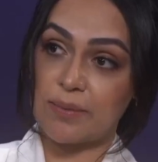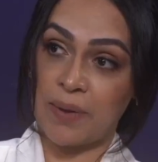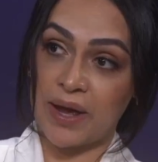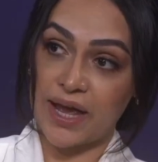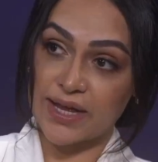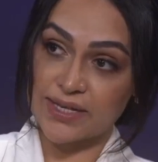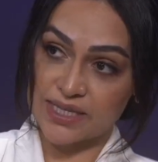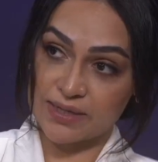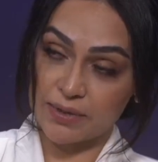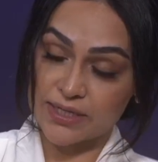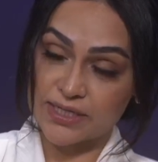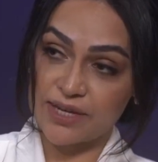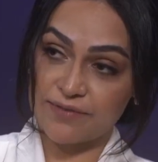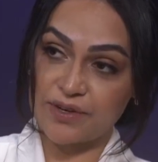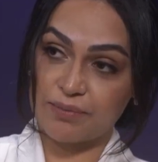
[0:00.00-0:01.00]
by asking about
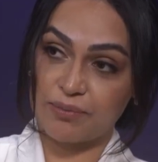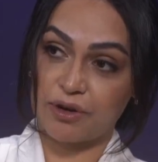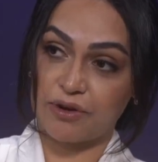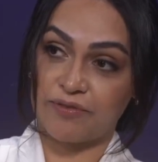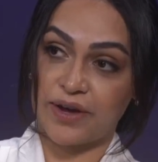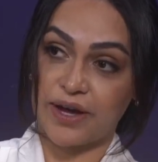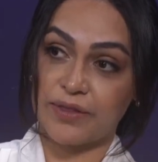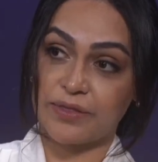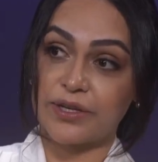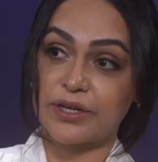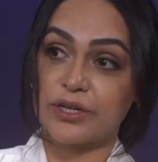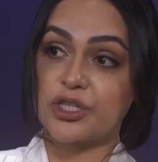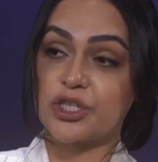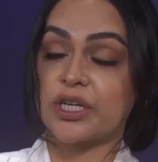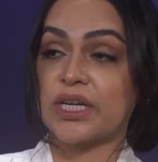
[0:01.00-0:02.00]
safety profile,
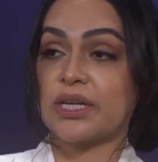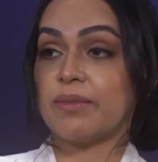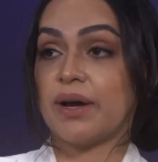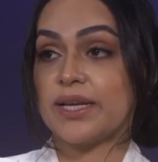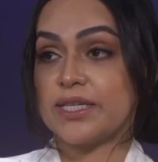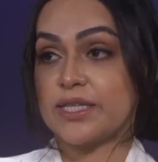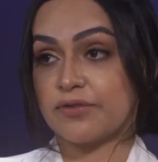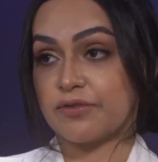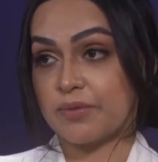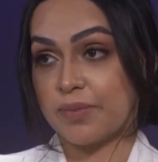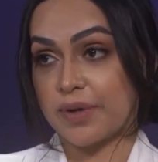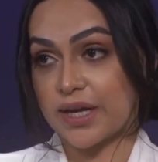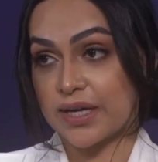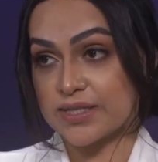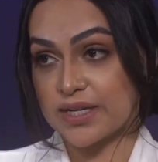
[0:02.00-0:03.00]
their journey might differ
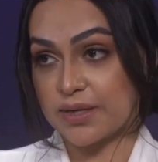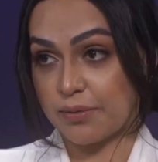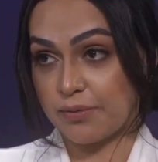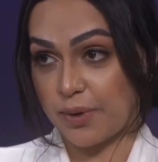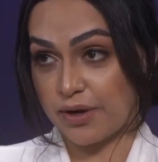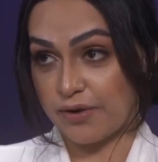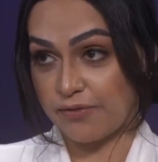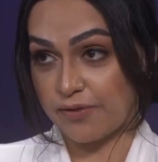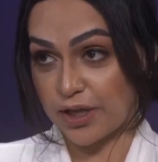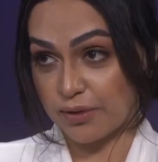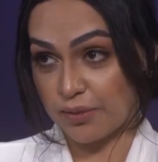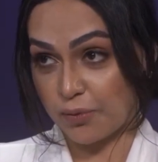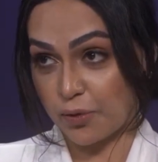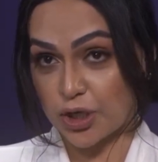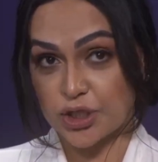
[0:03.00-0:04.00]
because they would want a
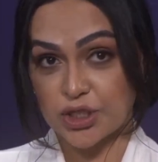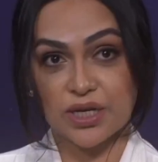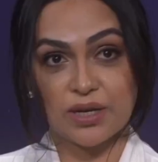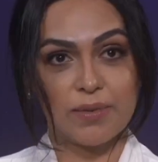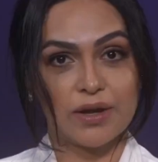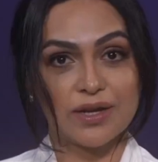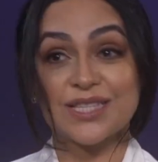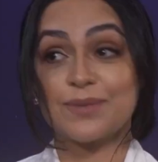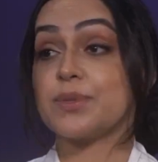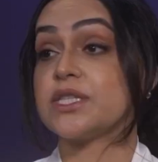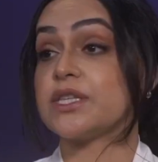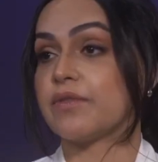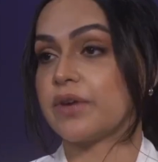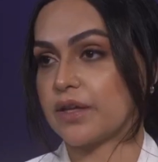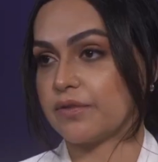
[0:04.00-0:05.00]
follow-up question about a
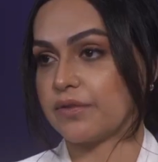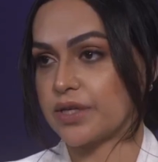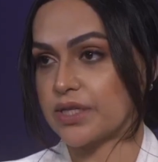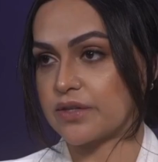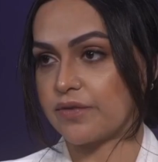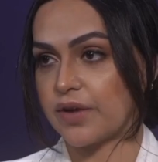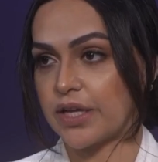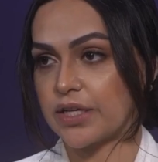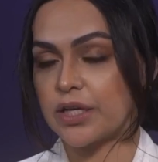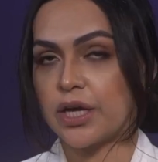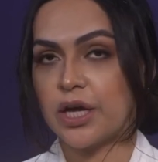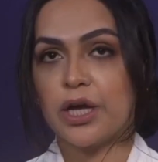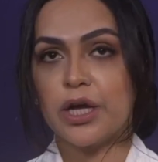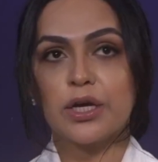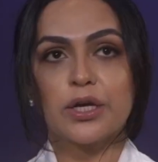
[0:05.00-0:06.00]
specific adverse event.
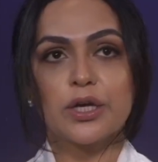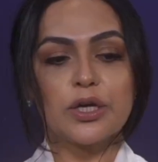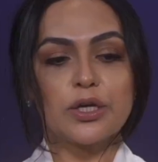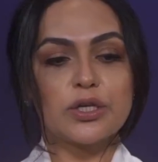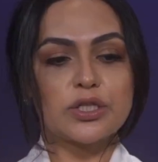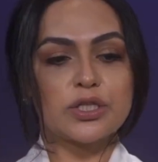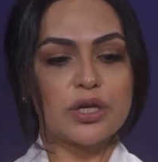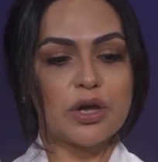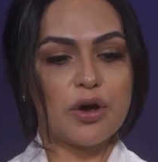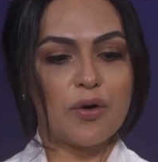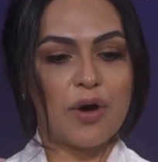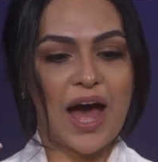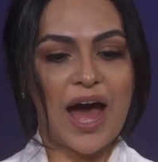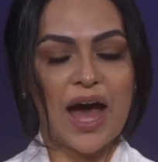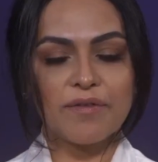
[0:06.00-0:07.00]

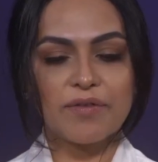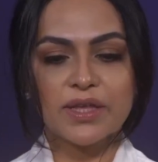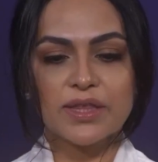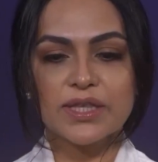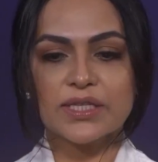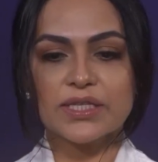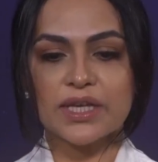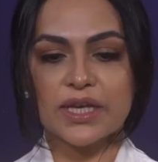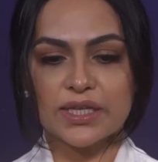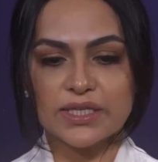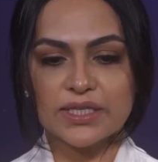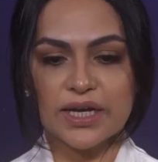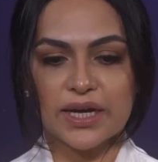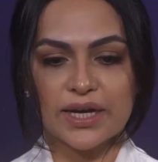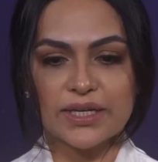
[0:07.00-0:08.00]
So having this
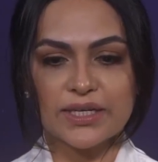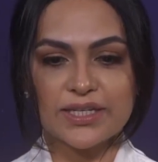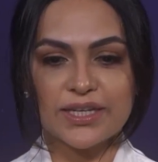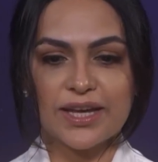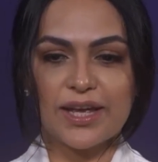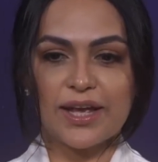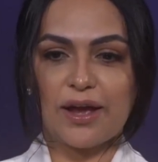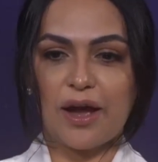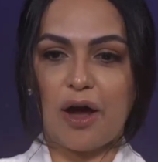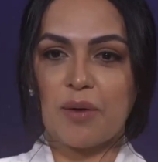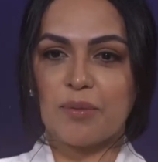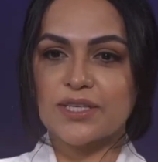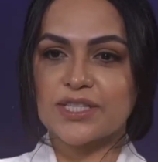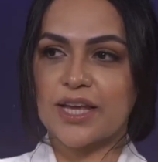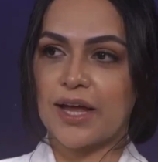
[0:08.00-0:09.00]
insight,
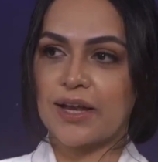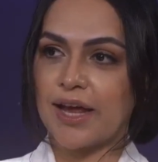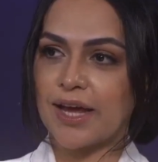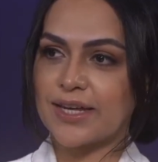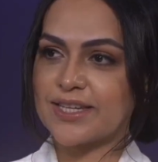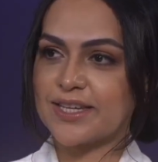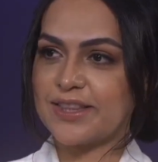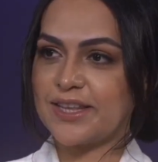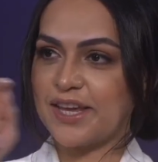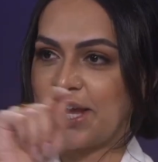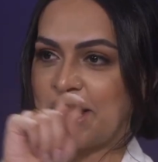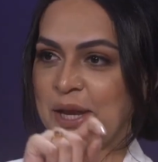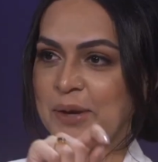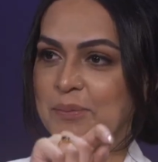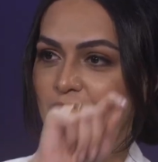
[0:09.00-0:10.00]
almost connecting the
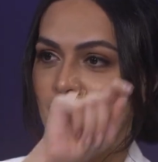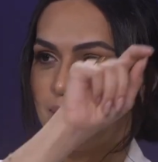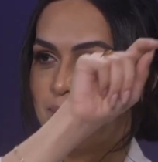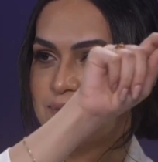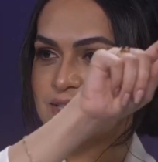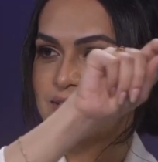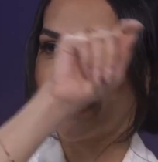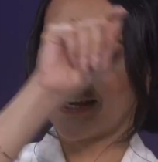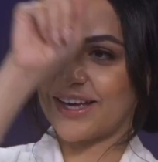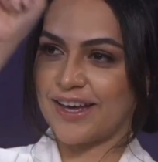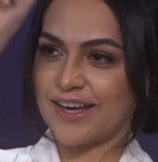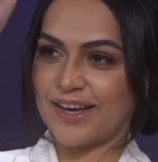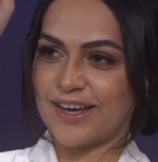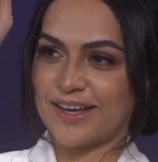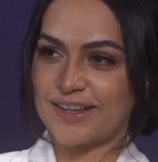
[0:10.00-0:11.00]
heat maps, like
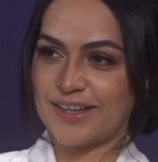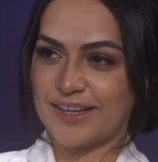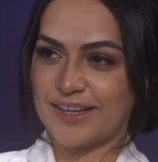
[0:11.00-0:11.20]
a